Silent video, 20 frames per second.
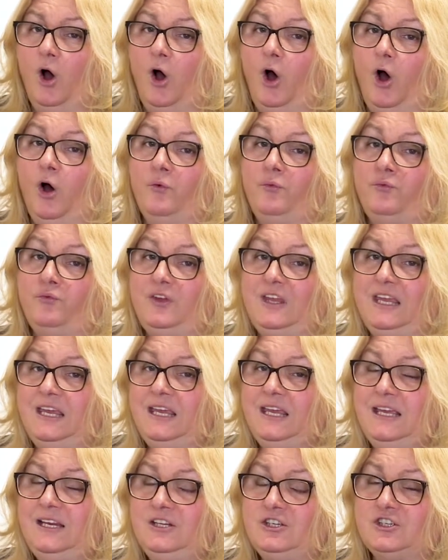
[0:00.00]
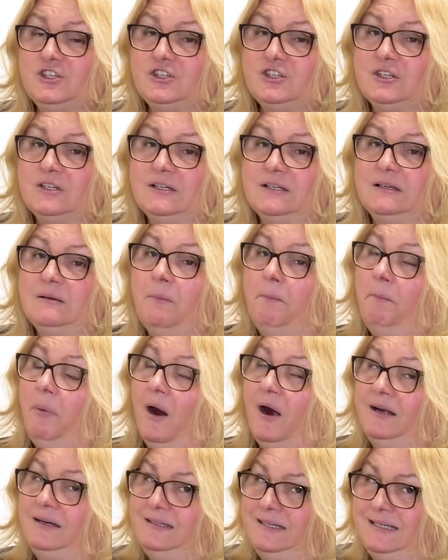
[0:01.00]
of each
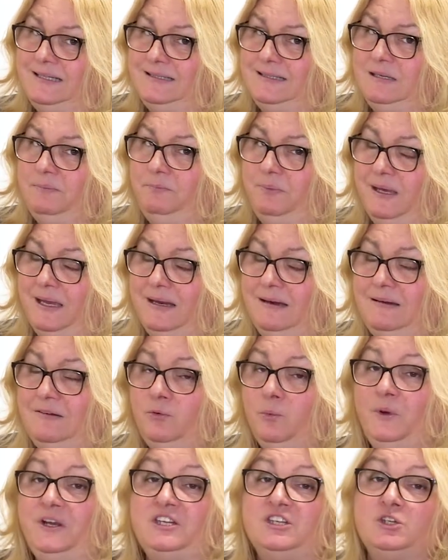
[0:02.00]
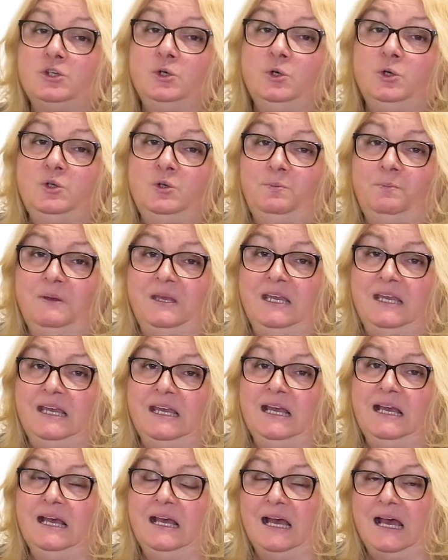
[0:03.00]
participant, which could be
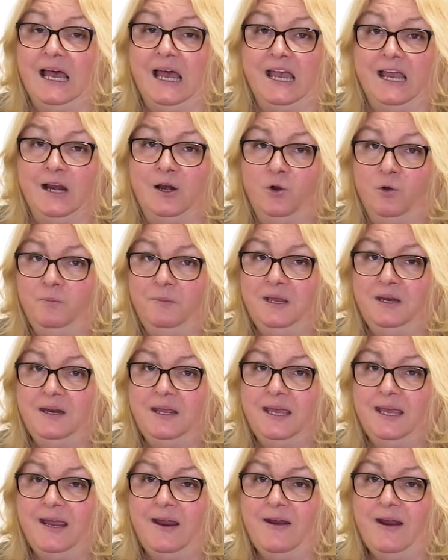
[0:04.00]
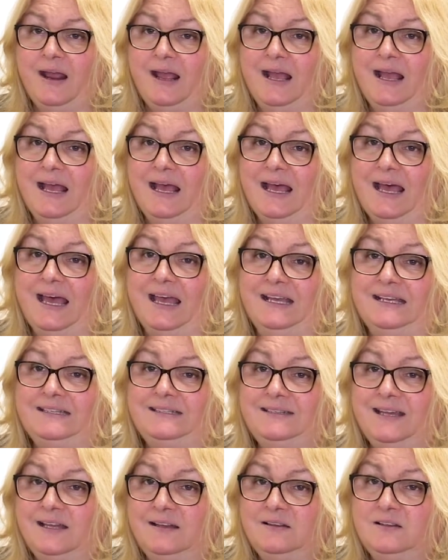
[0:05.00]
a luminaire, a
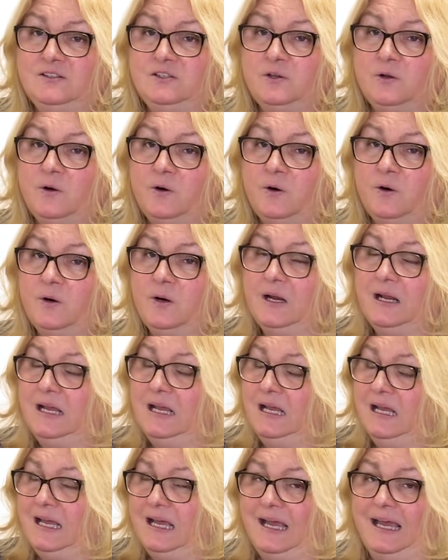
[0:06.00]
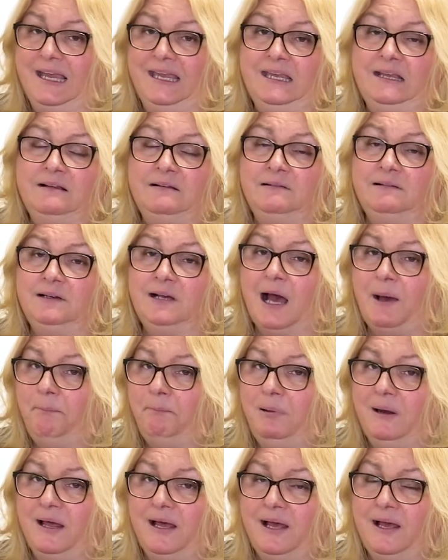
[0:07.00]
sensor, a
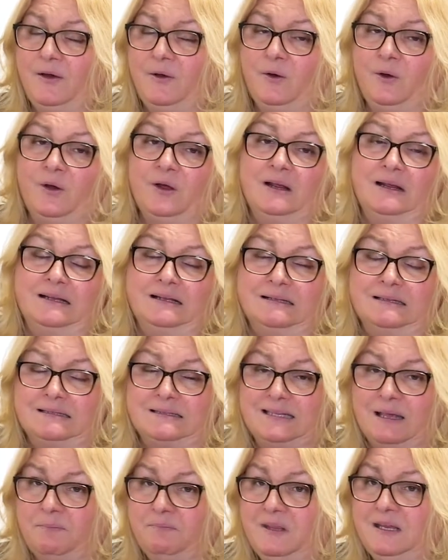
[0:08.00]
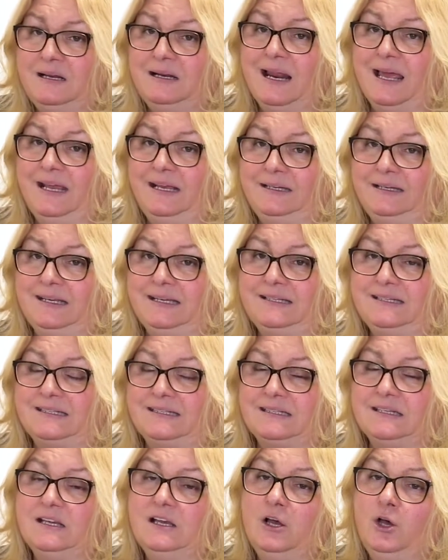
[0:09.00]
coupler, something like
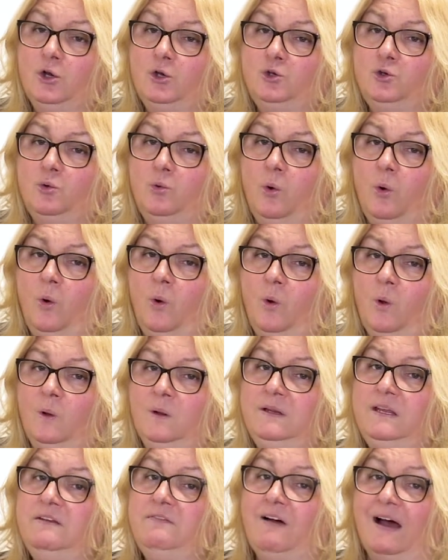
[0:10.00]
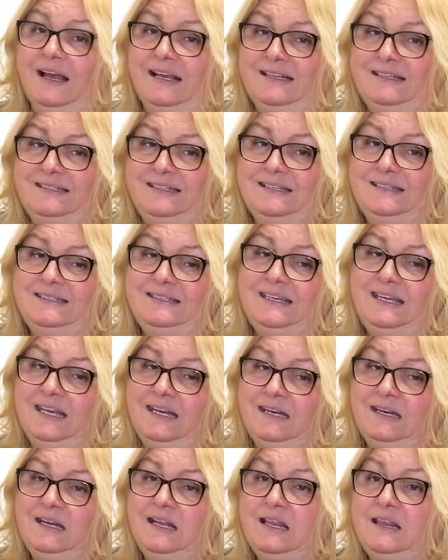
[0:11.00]
this, to all devices
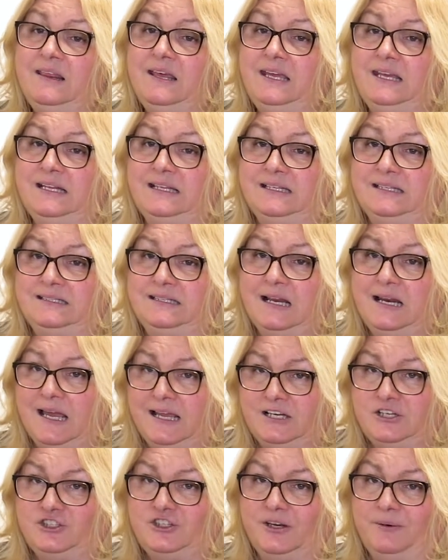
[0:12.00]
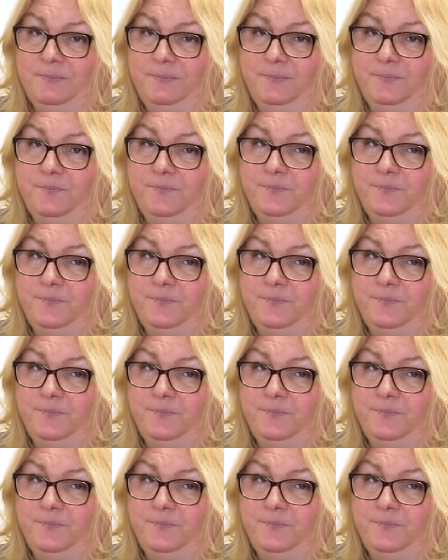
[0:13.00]
in the installation.